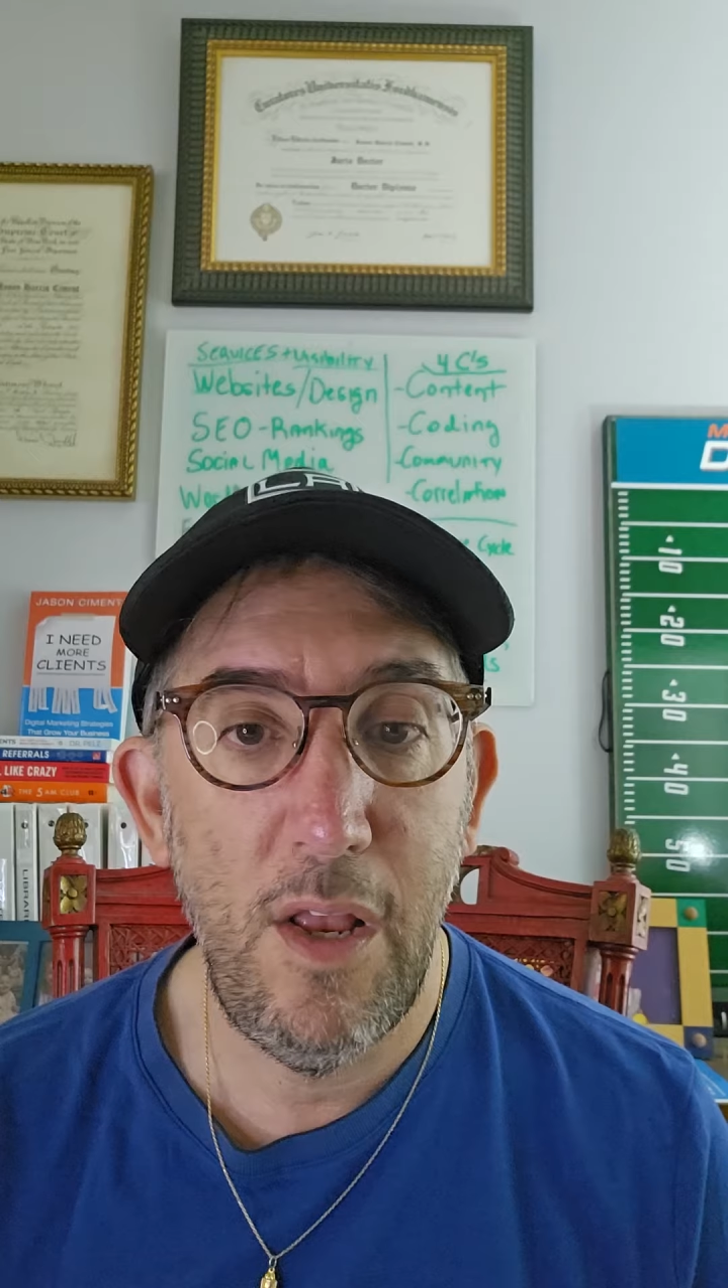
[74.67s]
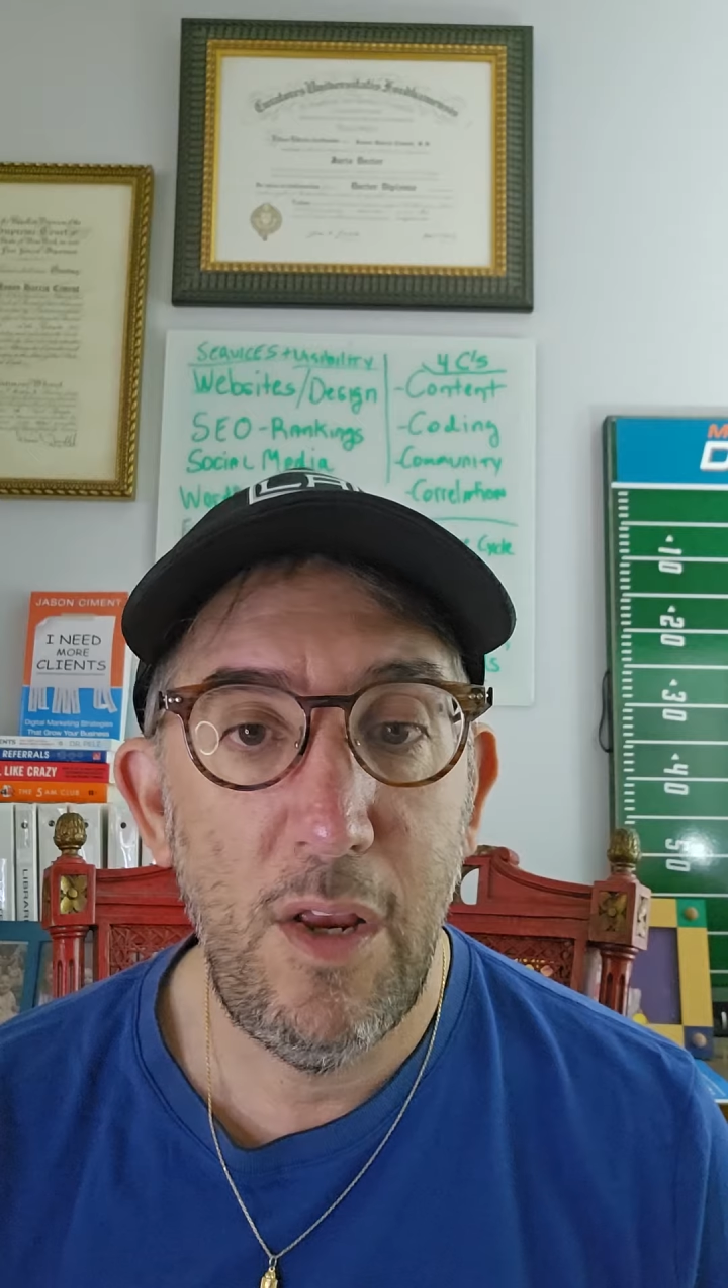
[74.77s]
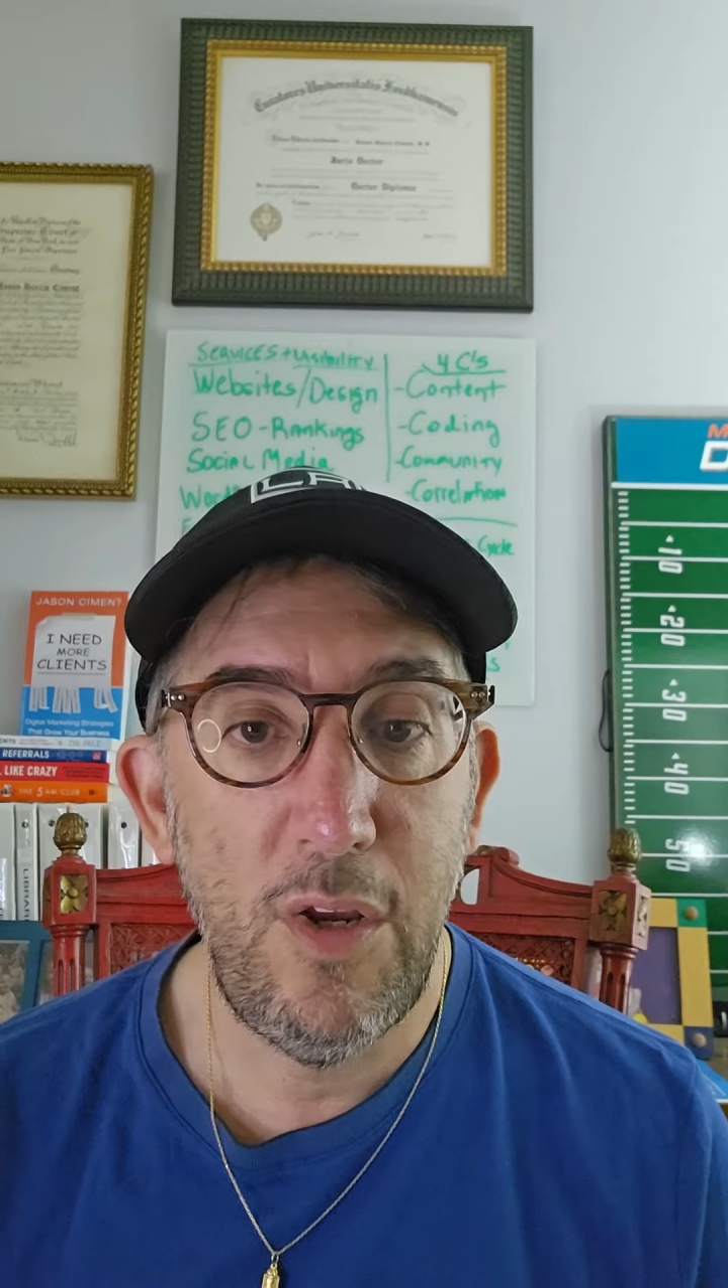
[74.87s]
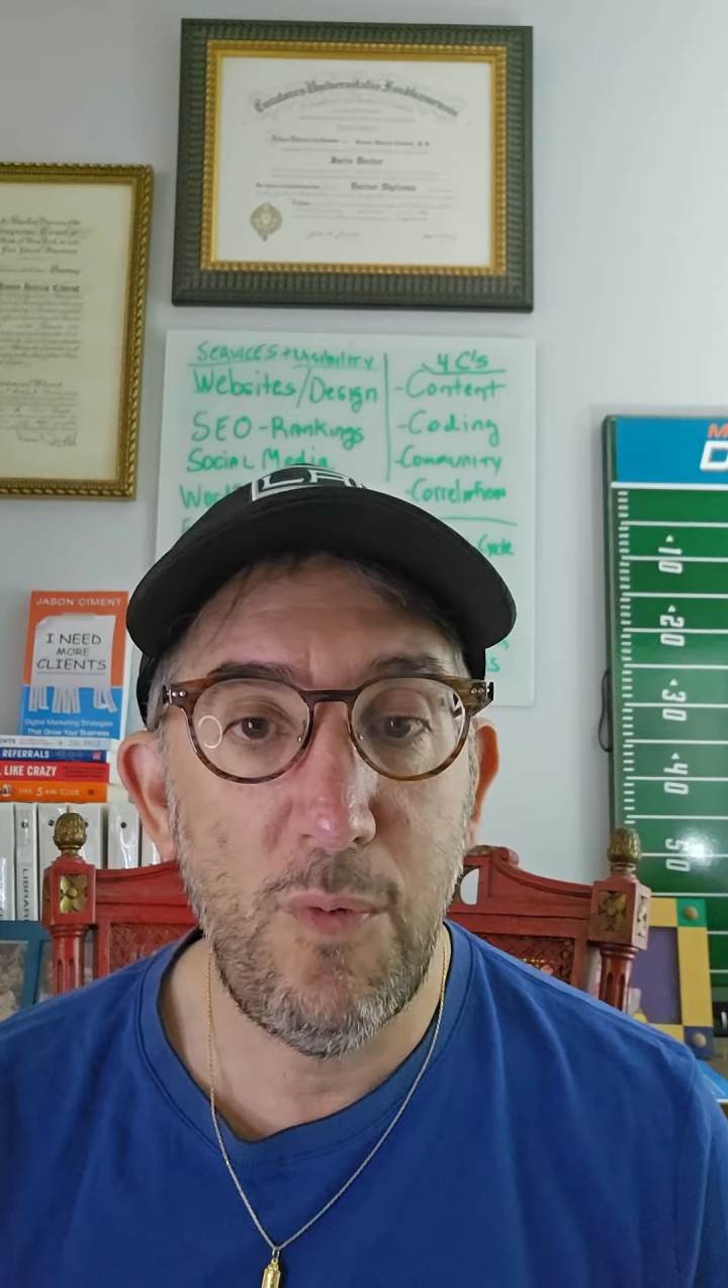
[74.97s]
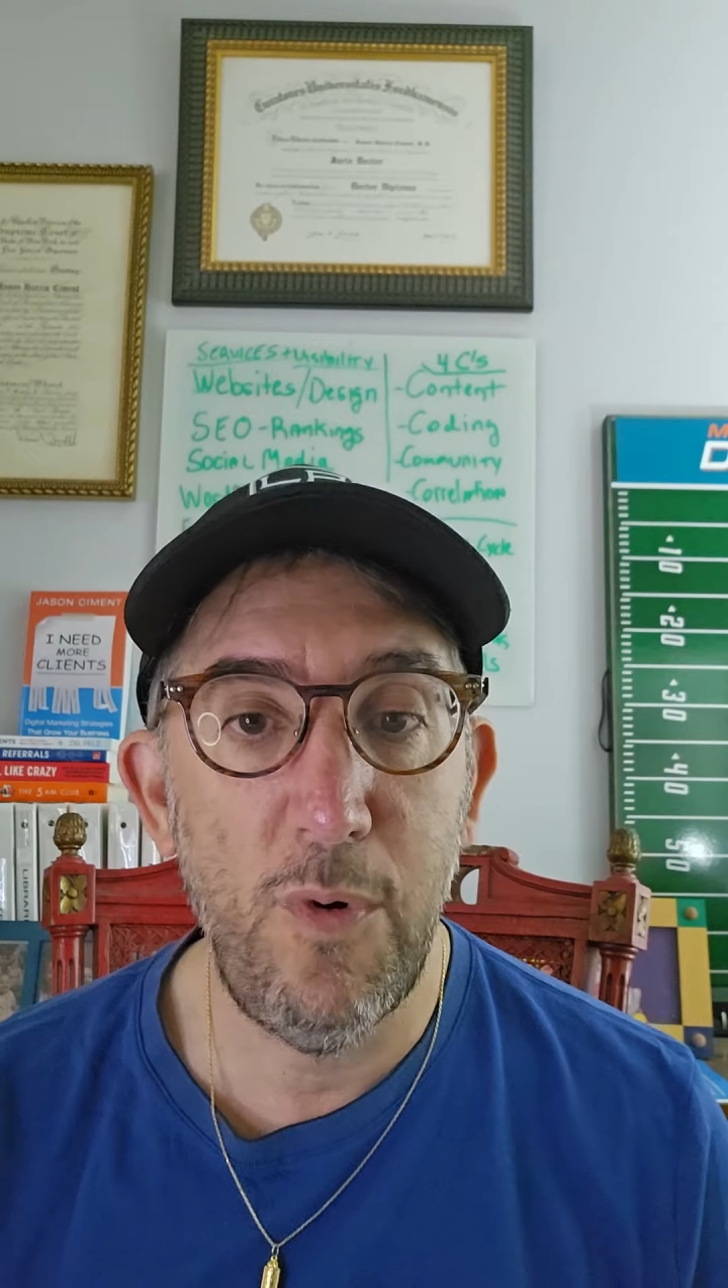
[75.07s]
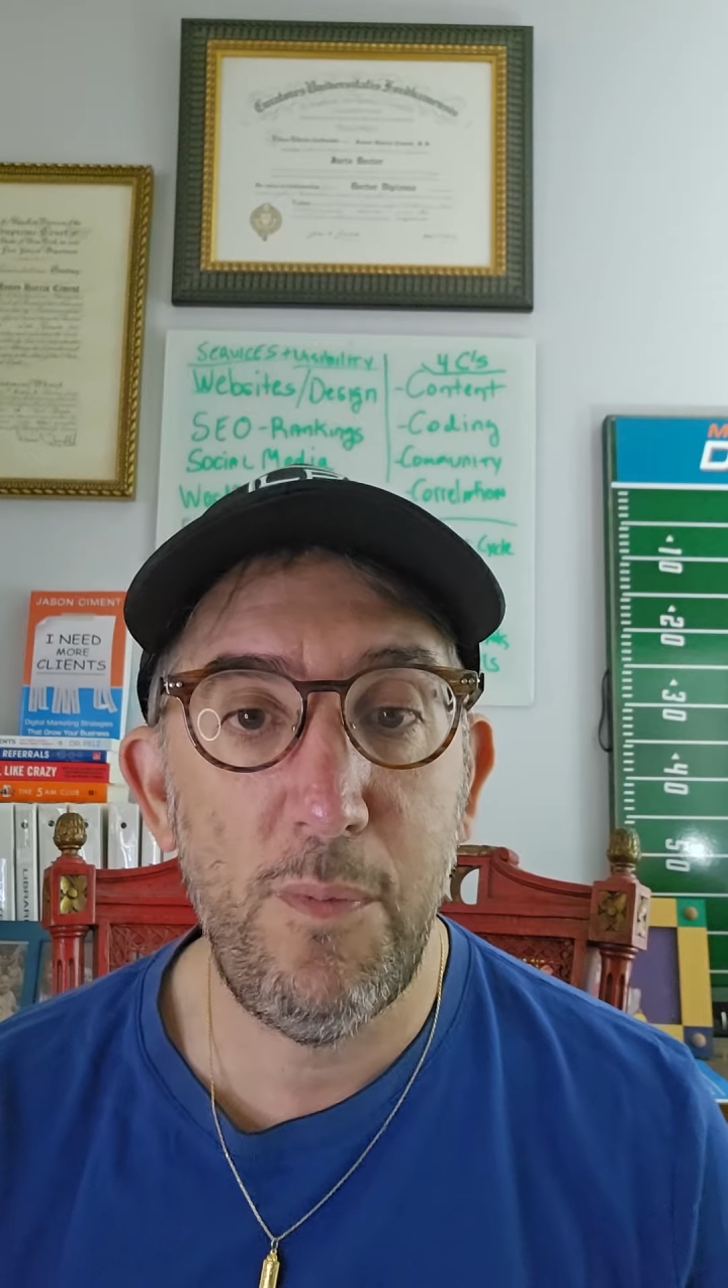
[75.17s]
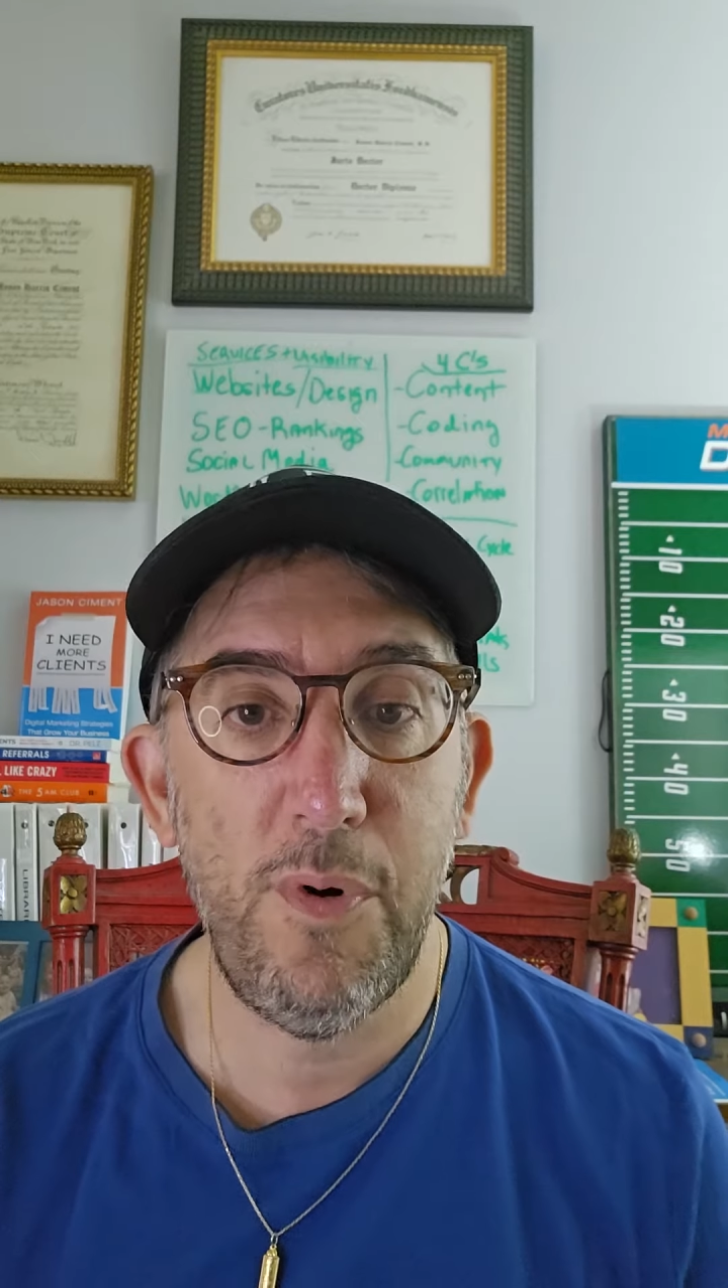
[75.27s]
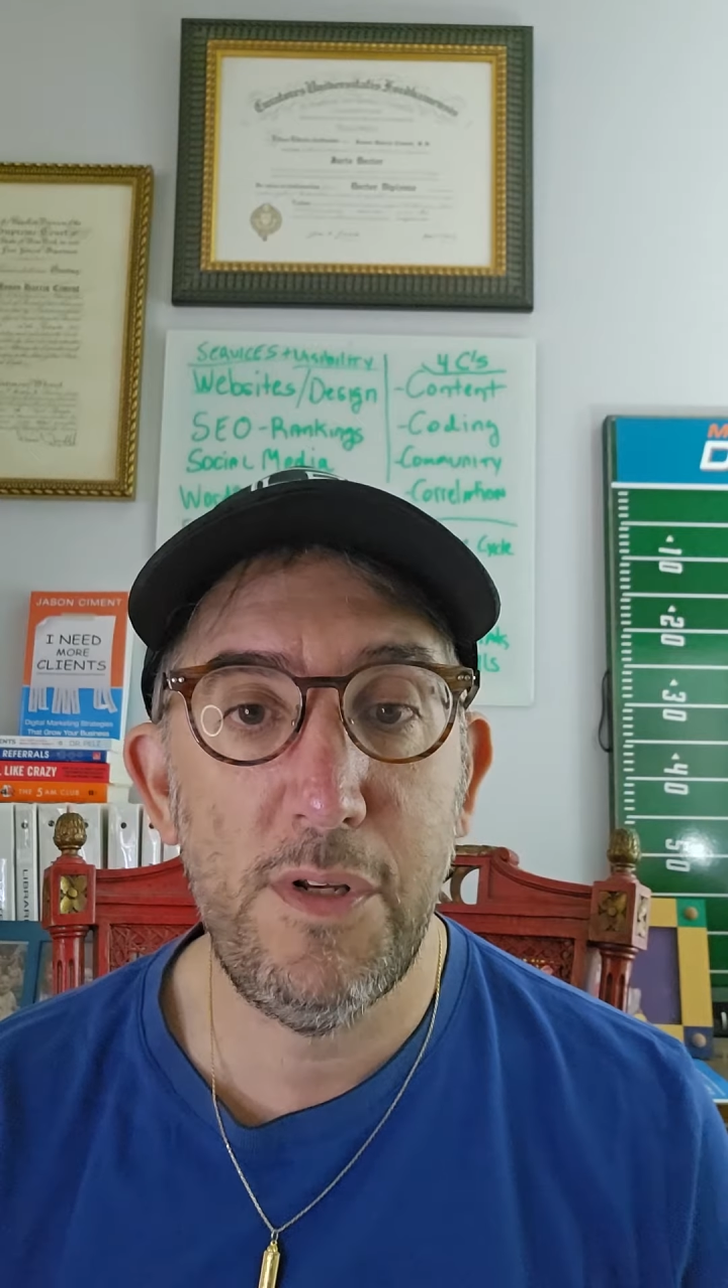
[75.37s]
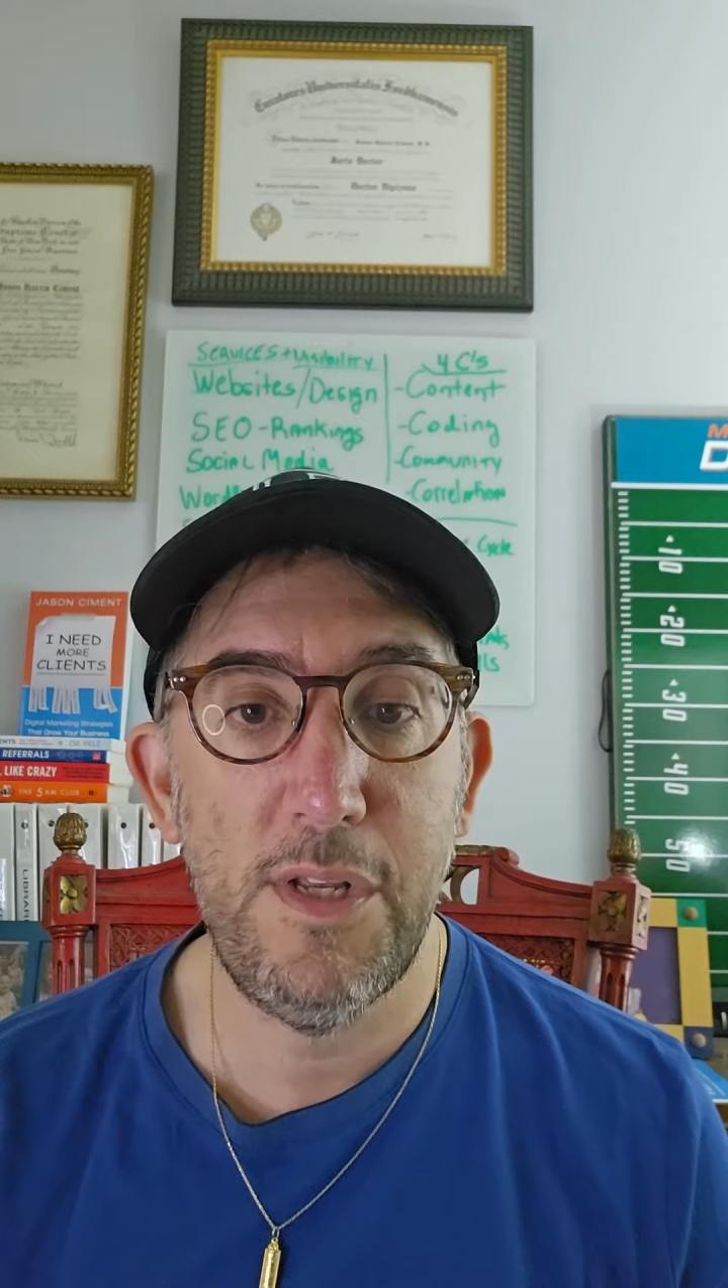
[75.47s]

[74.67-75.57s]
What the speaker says: your WordPress